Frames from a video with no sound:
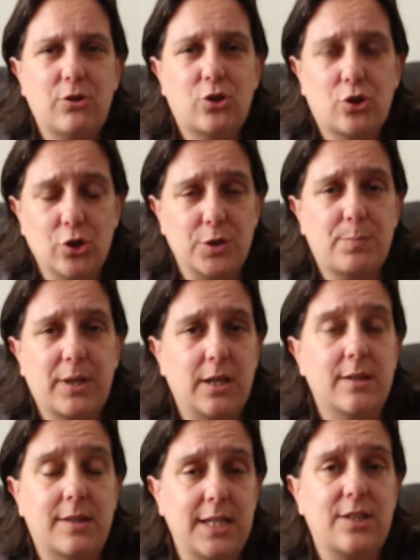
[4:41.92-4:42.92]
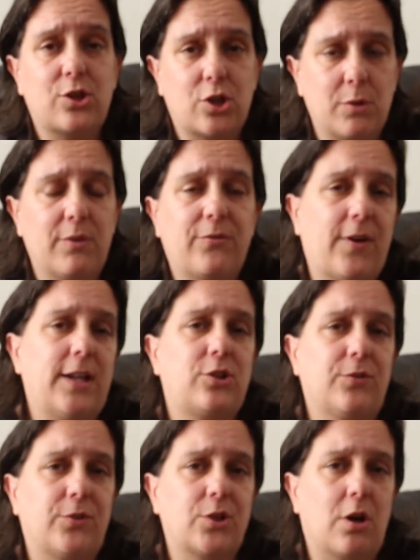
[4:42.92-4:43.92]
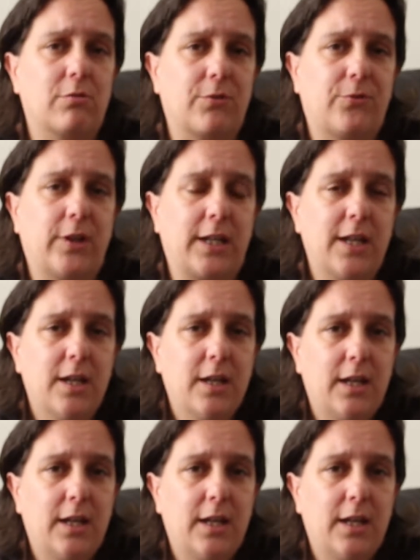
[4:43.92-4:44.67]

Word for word: just because these do affect your photography.